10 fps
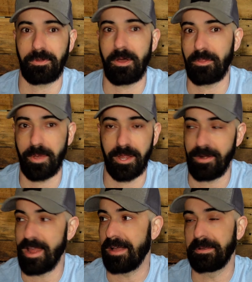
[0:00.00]
all the way
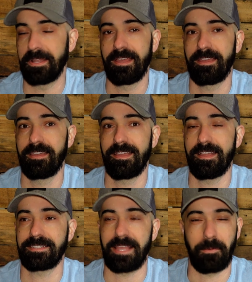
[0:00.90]
around,
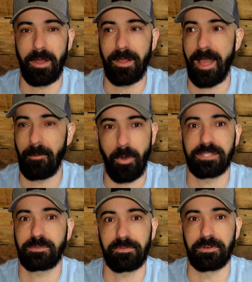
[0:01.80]
it's like, wow, I want
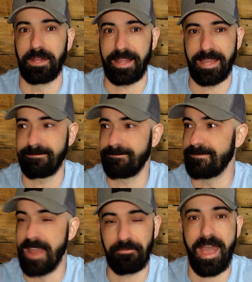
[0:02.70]
to swivel. Like, I
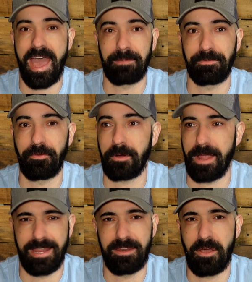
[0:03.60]
never had it before.
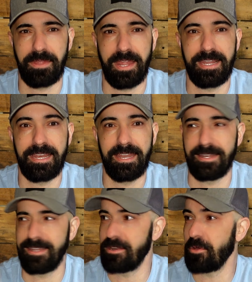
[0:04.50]
I didn't know that I needed
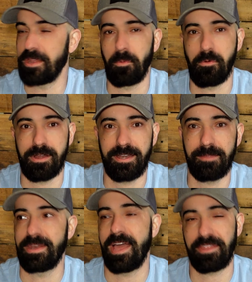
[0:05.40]
it, didn't know that I wanted
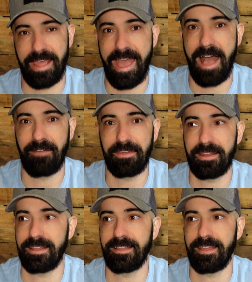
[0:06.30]
it, but now that I have
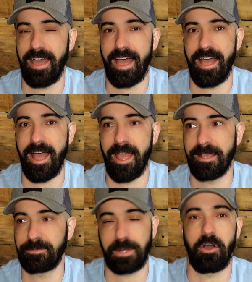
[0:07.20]
it, I
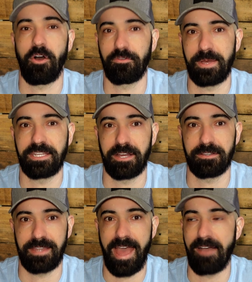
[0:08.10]
expect all of my
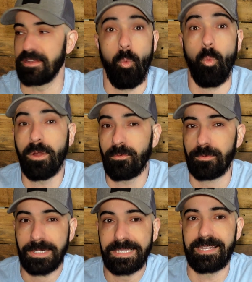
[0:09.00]
chairs to have it. One
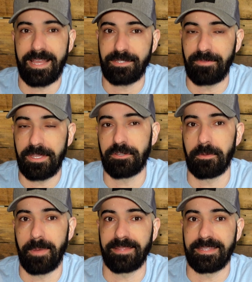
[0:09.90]
really nice feature
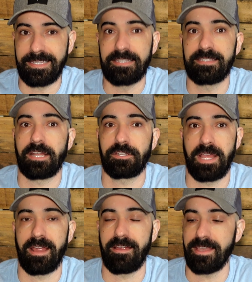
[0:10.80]
about the TCEK
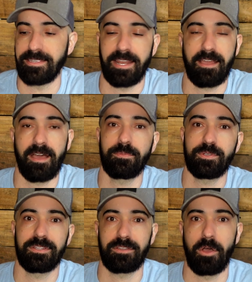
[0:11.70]
chair is that it comes
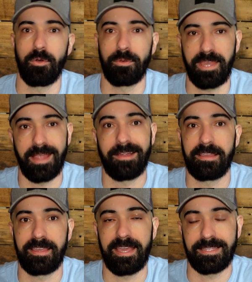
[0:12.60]
in its own
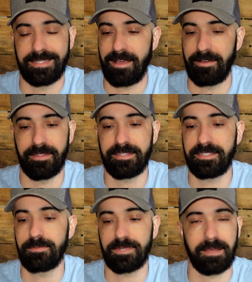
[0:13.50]
carrying case. Now, this
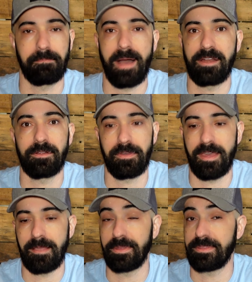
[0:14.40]
seems like a minor
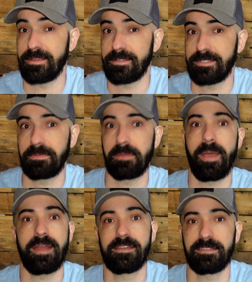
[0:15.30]
thing, but there's some
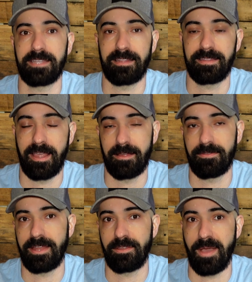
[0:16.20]
competitors out there
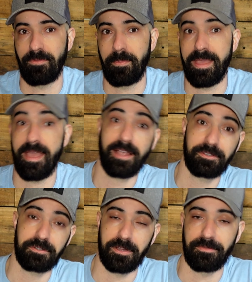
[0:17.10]
that you have to pay
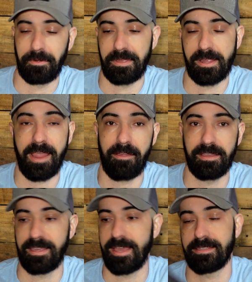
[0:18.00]
extra for their
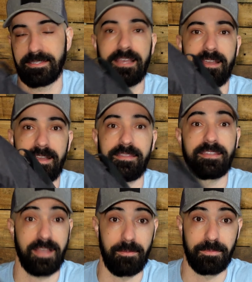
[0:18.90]
carrying case.
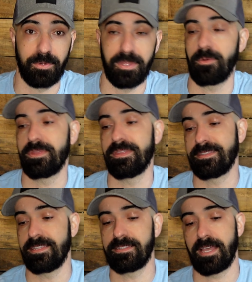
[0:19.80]
This comes with it with the
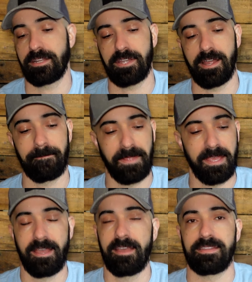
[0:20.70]
TCEK chair.
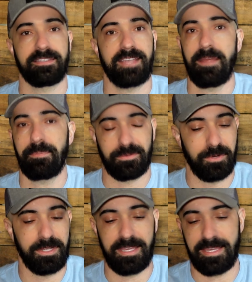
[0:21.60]
The setup is
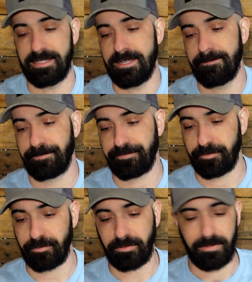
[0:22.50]
really
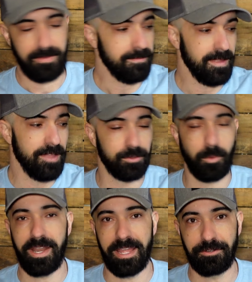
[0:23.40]
easy, and there's
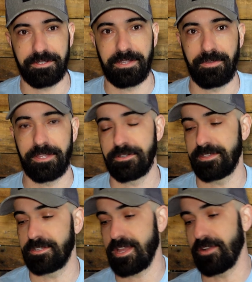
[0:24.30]
one interesting feature
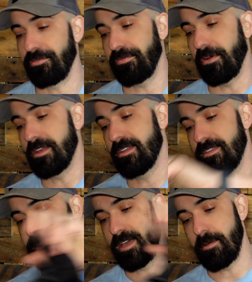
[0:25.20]
that's just kind of fun
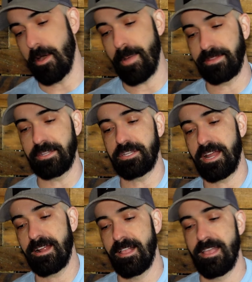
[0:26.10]
about the
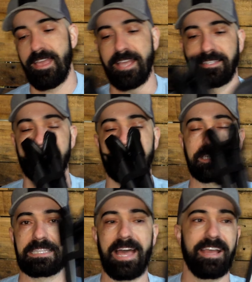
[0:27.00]
chair, is it's the
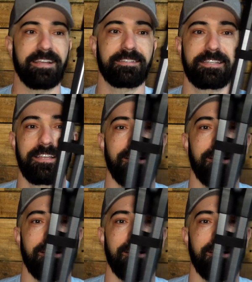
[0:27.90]
legs.